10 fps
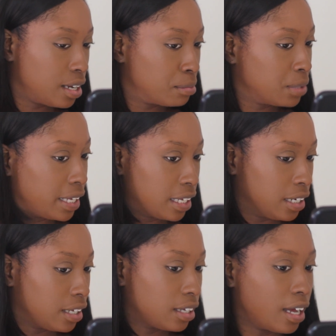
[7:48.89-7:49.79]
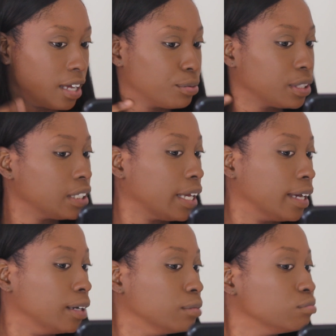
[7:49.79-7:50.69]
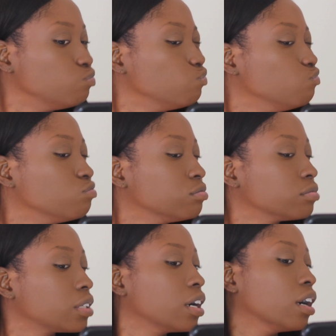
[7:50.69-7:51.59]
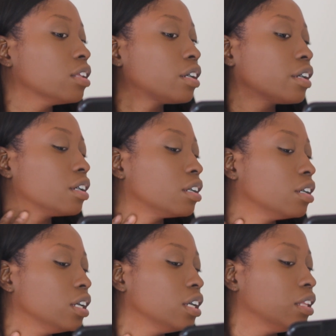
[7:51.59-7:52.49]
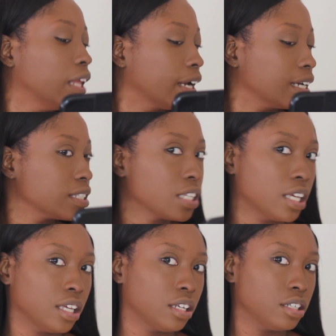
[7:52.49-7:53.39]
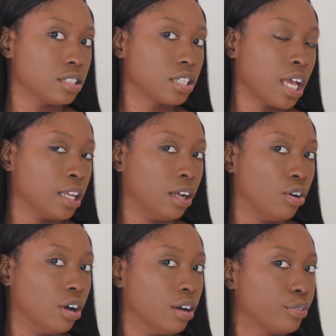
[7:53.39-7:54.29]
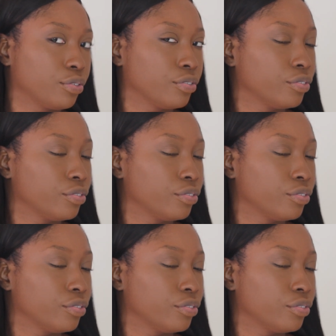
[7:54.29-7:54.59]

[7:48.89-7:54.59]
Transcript: I'm liking it. I really am. Mm, the color, like I said, is kind of off.